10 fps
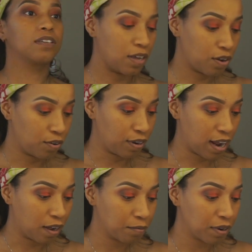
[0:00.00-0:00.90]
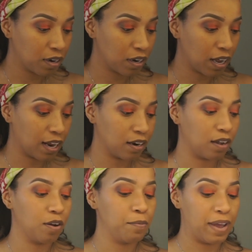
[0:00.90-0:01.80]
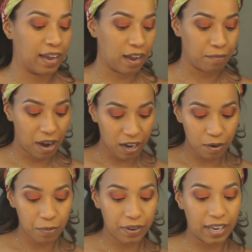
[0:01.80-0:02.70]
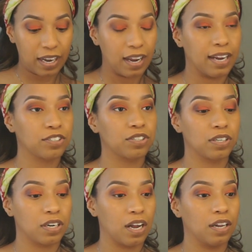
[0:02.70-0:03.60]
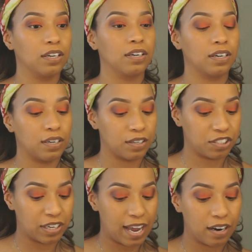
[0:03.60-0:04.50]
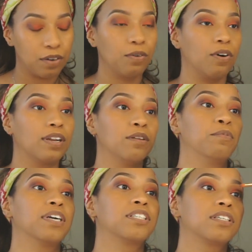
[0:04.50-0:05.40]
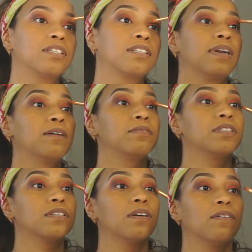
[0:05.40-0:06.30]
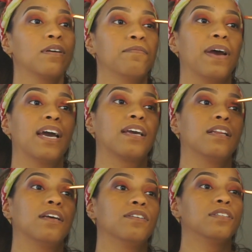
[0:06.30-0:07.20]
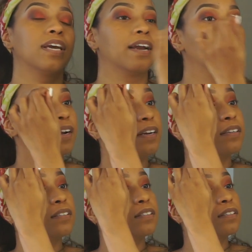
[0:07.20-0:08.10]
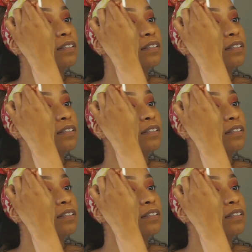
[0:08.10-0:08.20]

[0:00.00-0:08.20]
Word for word: So now I'm gonna kind of go back. I'm not gonna put any extra color, uh, shadow on the brushes, but I'm just going back in those areas